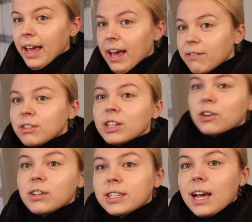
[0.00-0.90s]
I have a
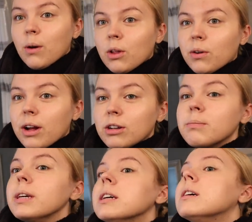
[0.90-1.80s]
literal towel around
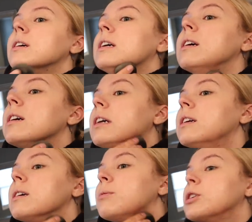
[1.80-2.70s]
me
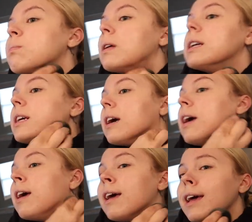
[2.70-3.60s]
and I'm just blending
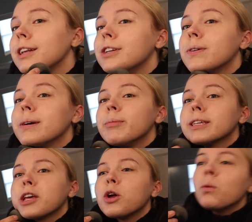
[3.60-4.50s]
into it
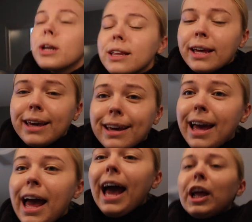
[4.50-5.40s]
because I don't want to like,
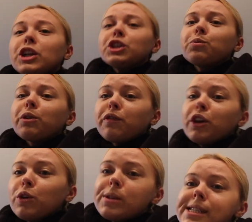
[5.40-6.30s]
I just
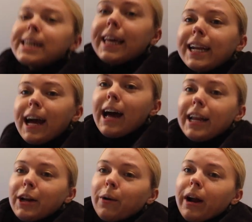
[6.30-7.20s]
refuse to get it on it, all